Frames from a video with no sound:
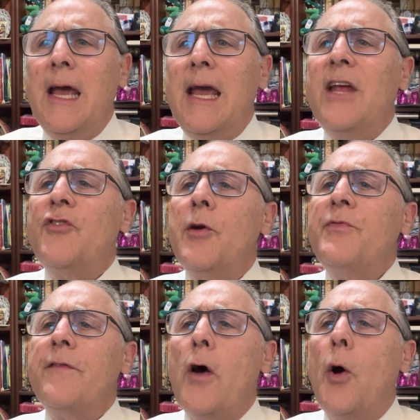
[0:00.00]
In
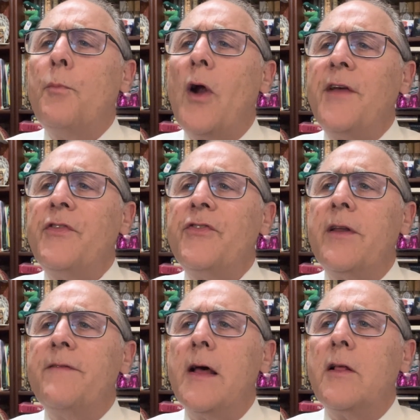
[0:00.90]
terms of home prices
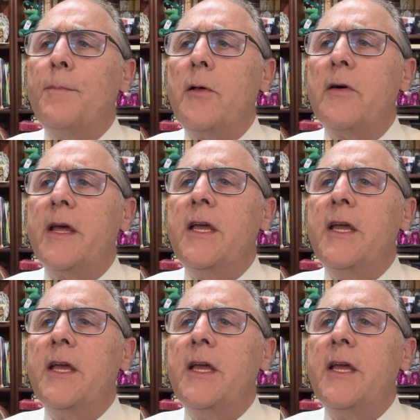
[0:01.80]
and availability,